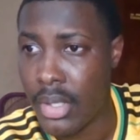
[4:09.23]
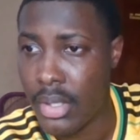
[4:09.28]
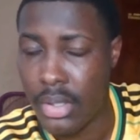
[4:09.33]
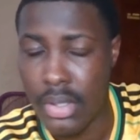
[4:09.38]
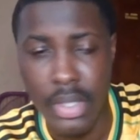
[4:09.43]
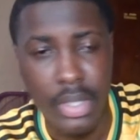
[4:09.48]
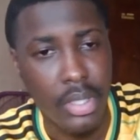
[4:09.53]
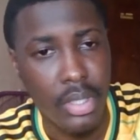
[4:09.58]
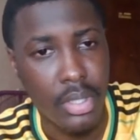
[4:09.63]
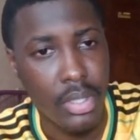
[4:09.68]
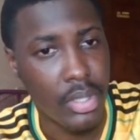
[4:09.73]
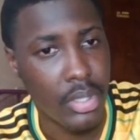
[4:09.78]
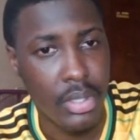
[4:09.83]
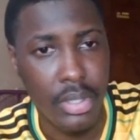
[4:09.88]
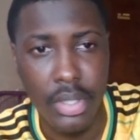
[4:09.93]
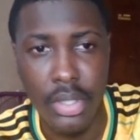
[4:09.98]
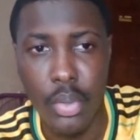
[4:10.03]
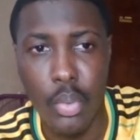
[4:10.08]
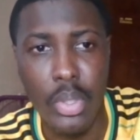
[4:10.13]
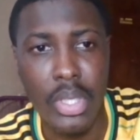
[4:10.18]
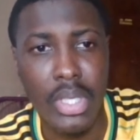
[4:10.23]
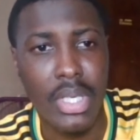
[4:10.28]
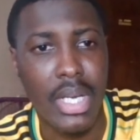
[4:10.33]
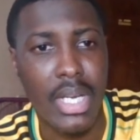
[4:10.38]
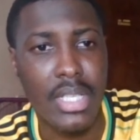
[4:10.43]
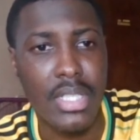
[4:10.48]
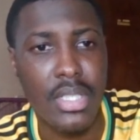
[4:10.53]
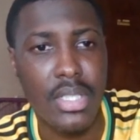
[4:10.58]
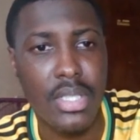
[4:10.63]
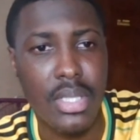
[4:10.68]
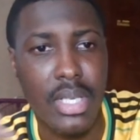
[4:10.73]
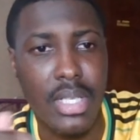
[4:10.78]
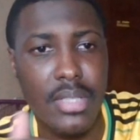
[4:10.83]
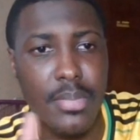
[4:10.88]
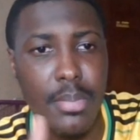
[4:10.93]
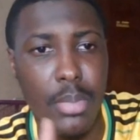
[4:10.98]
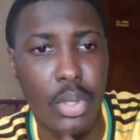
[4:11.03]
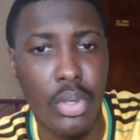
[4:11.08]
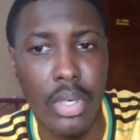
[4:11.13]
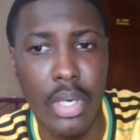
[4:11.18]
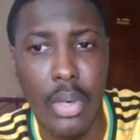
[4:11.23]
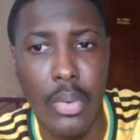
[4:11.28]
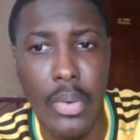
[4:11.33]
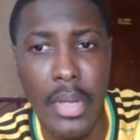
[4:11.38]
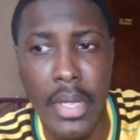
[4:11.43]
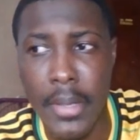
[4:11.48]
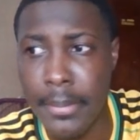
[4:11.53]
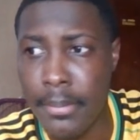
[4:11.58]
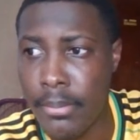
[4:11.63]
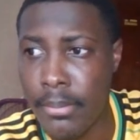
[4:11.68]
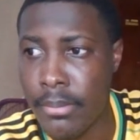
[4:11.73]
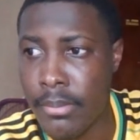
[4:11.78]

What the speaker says: The wind has blown away,